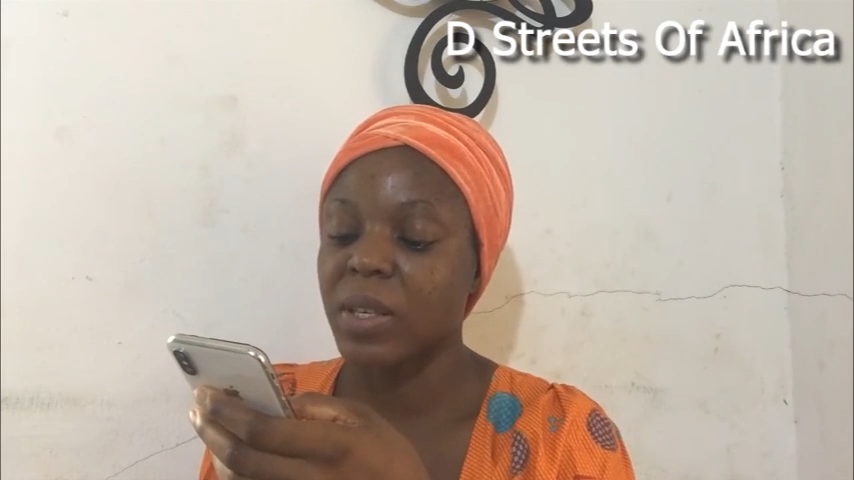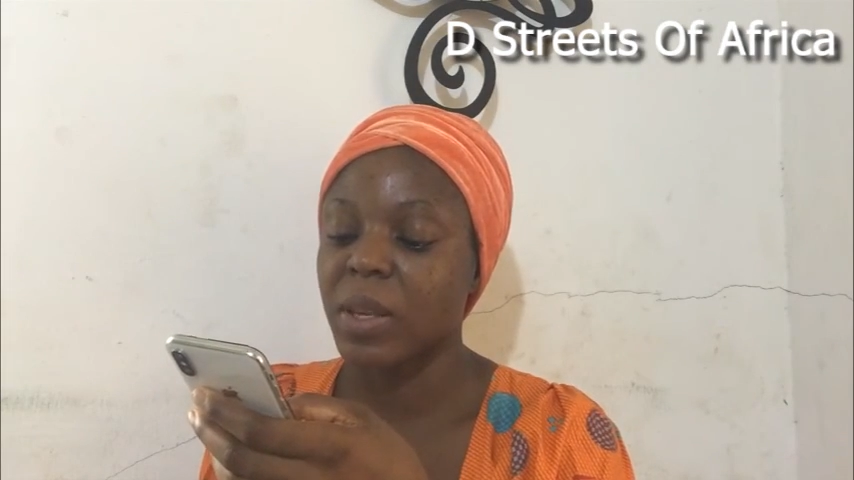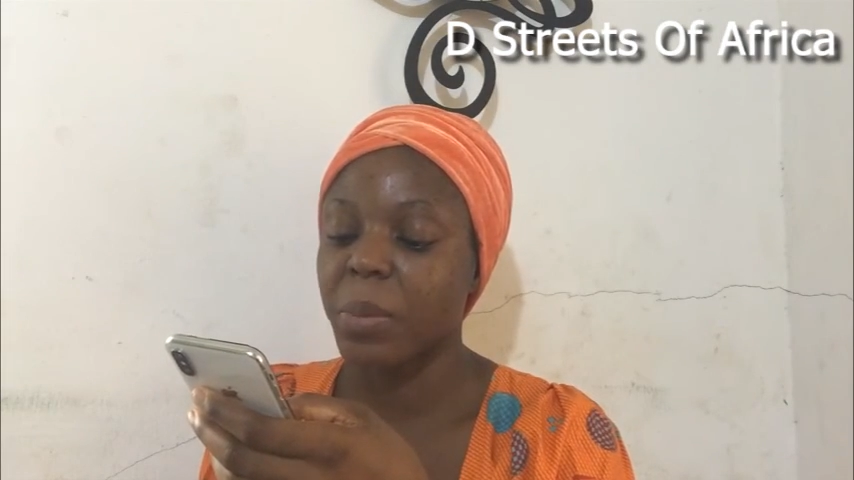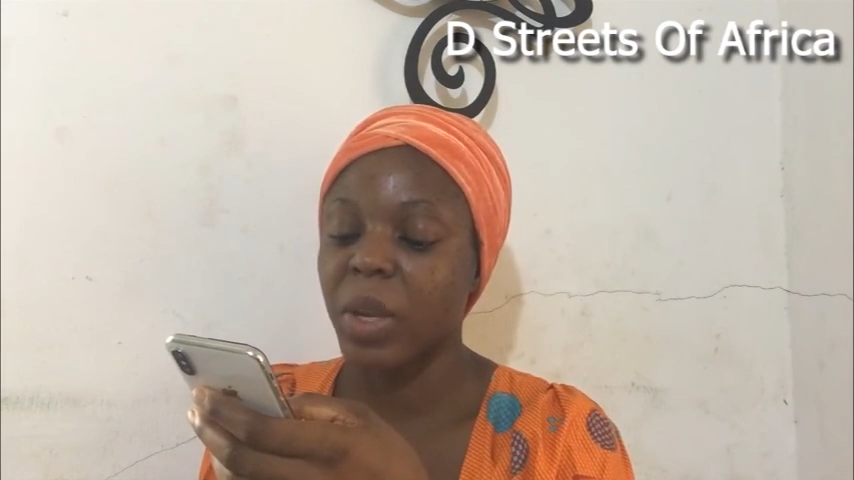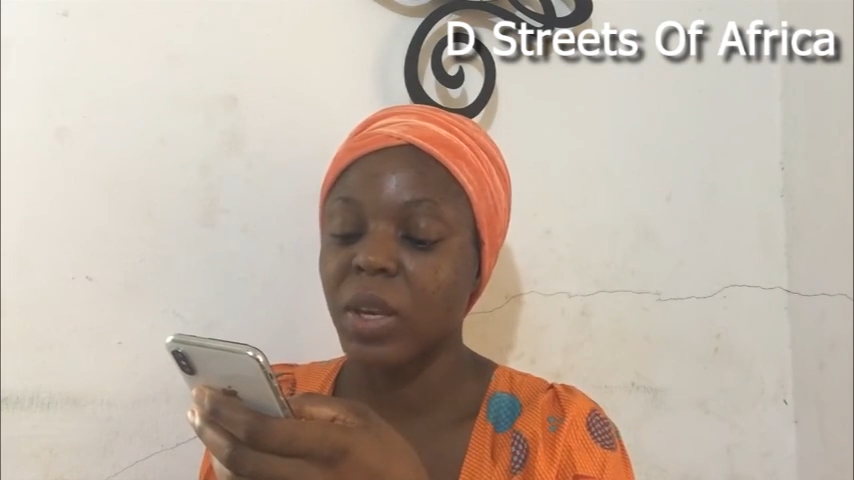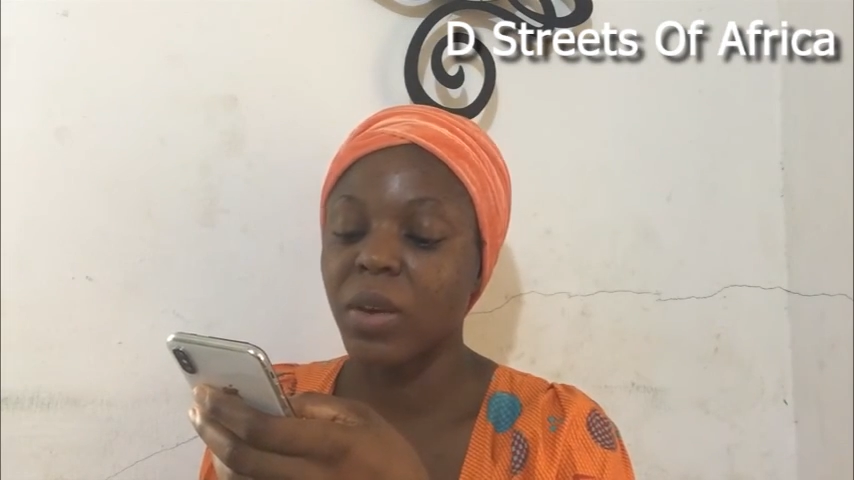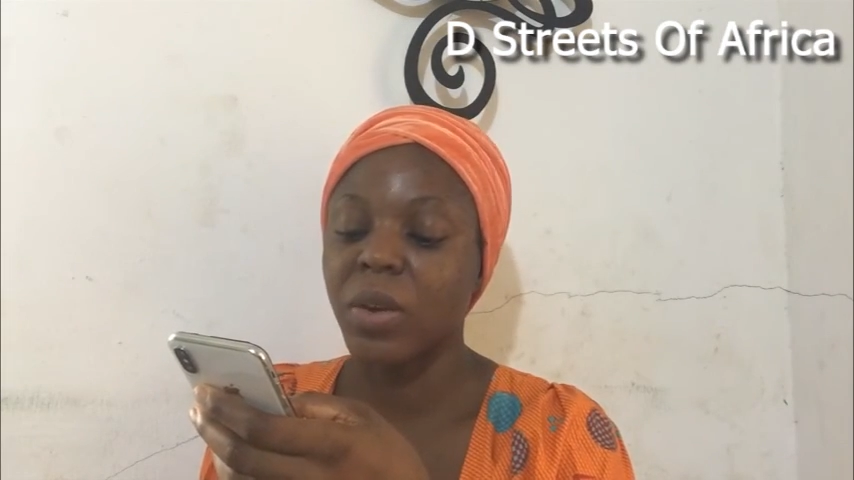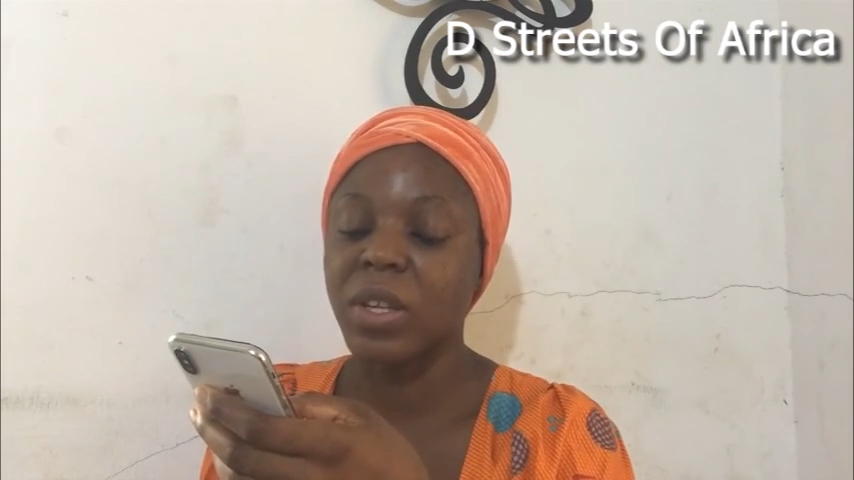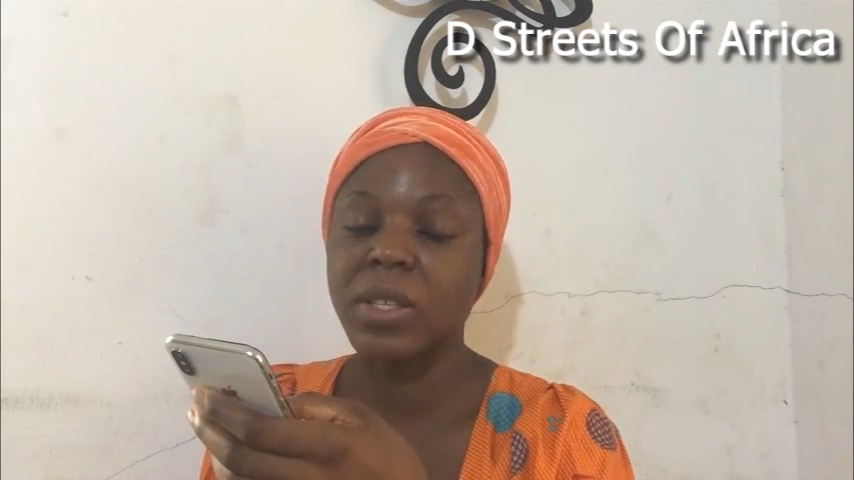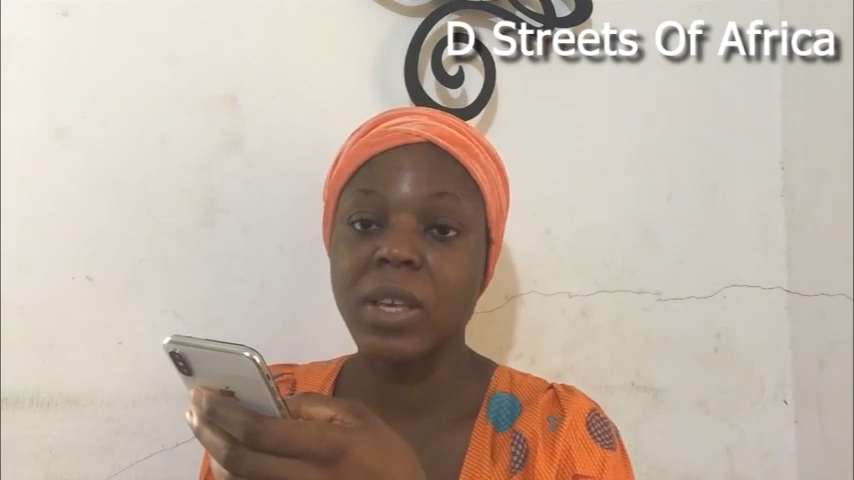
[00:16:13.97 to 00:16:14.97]
depending
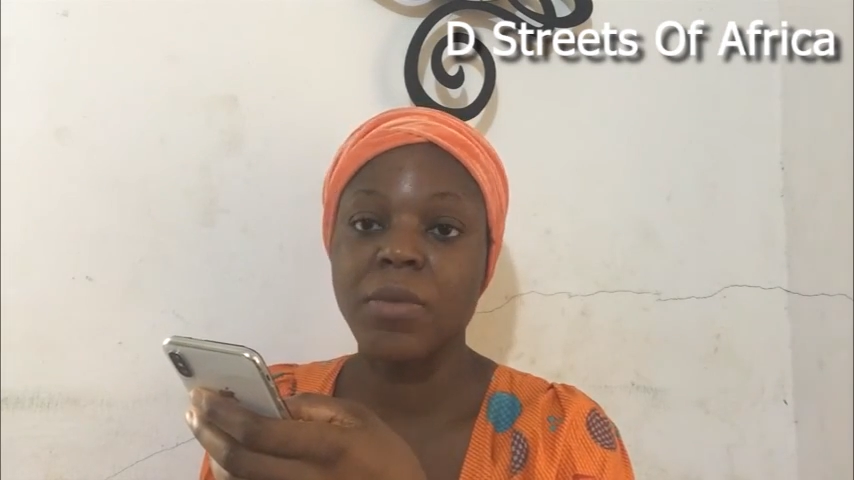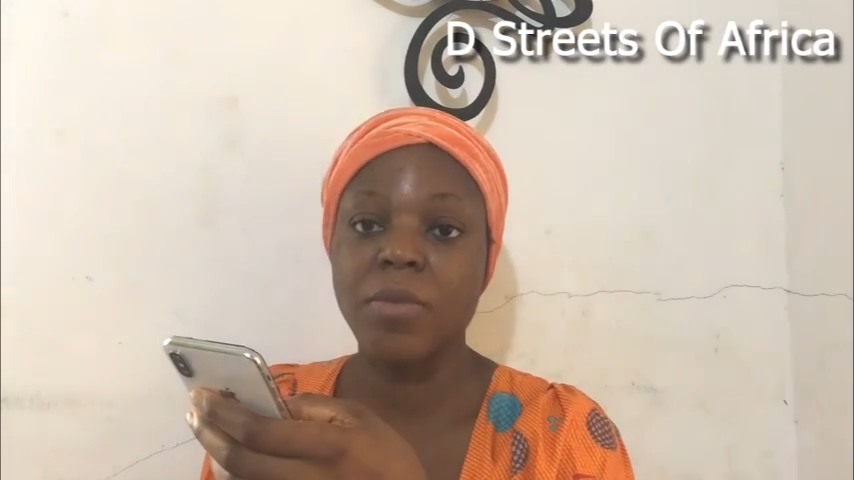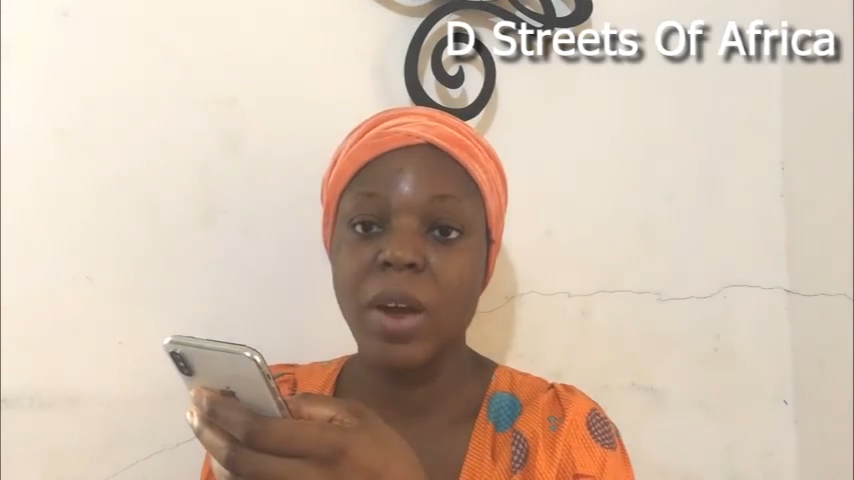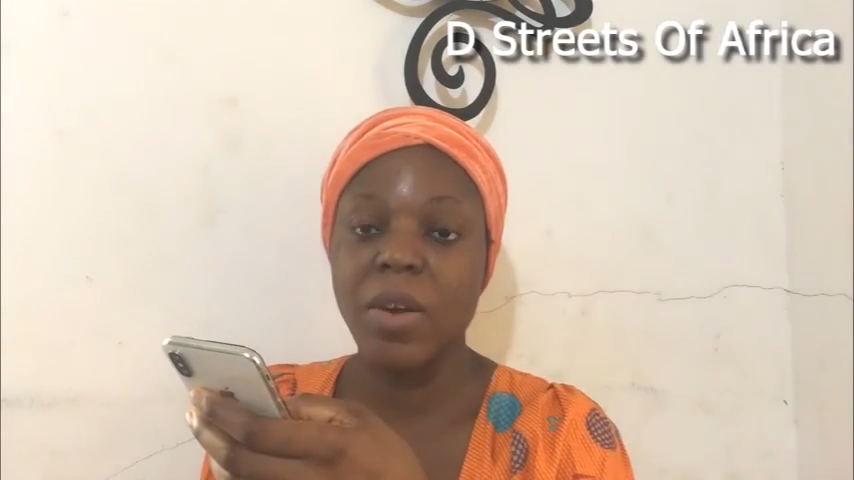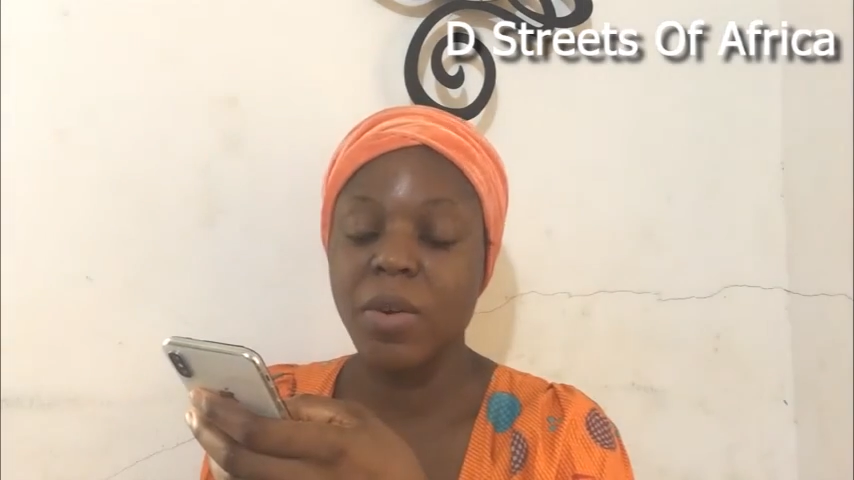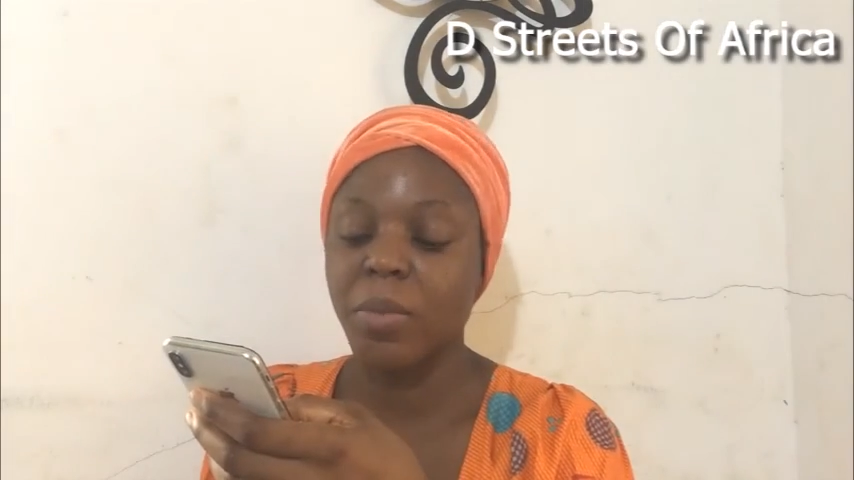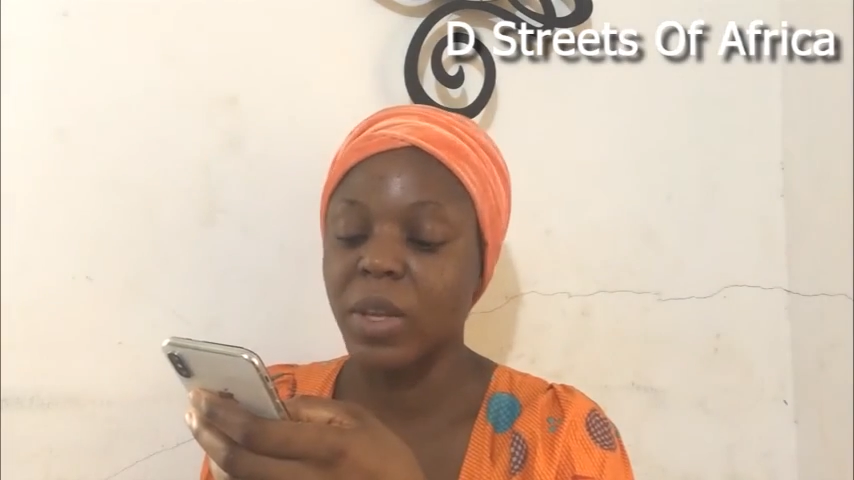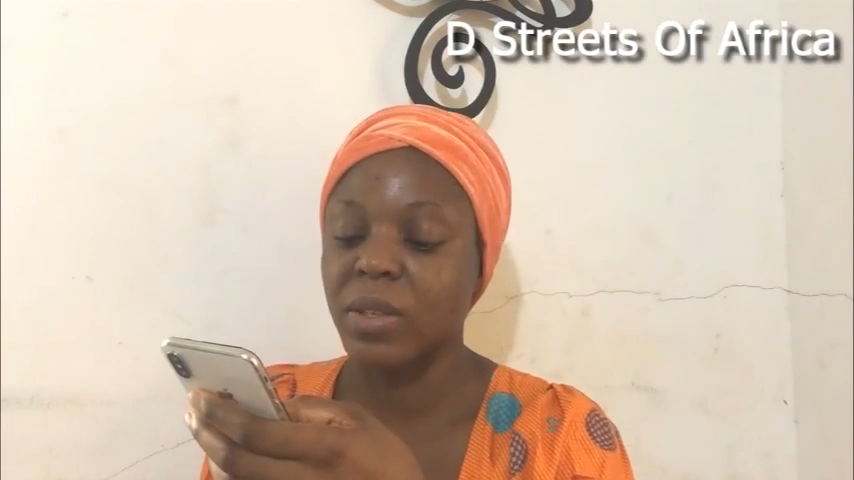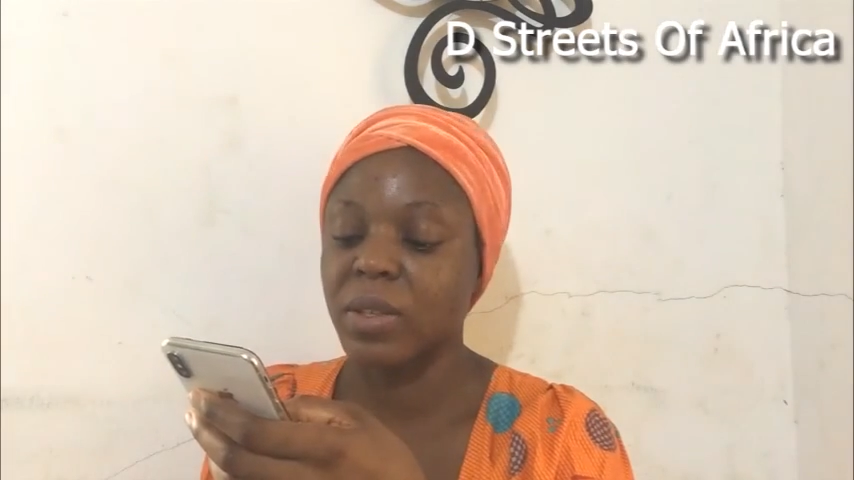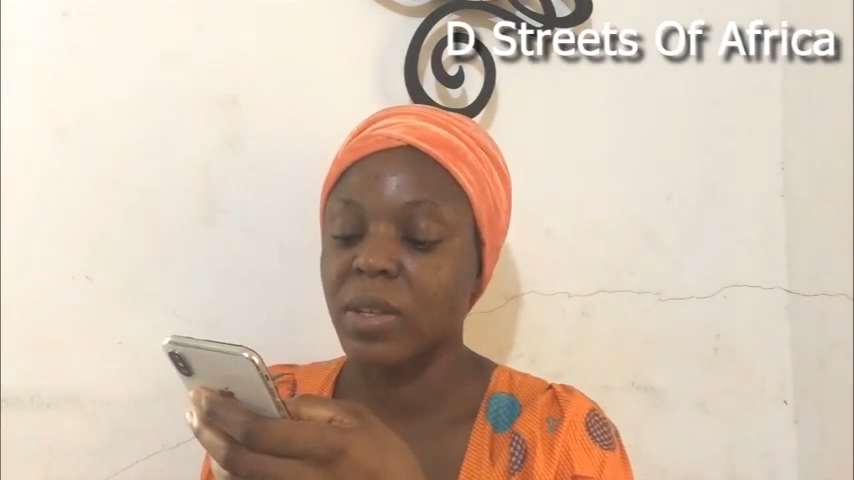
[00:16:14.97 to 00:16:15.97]
on his
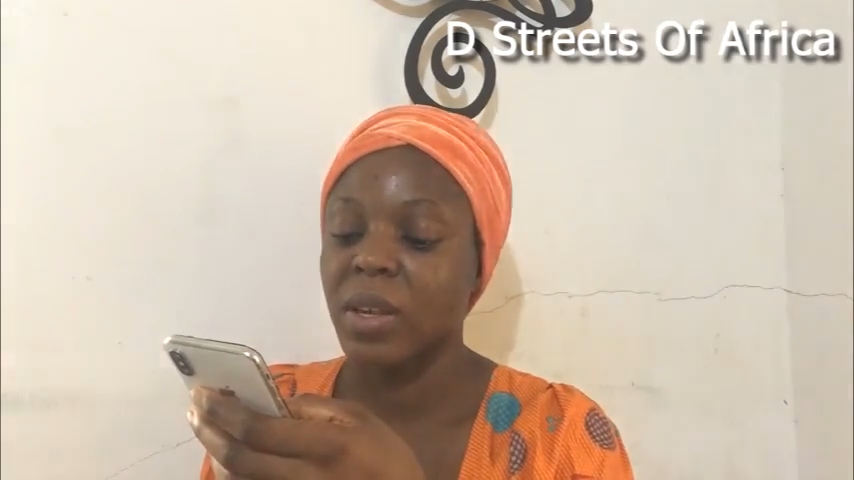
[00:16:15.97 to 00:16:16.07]
environment.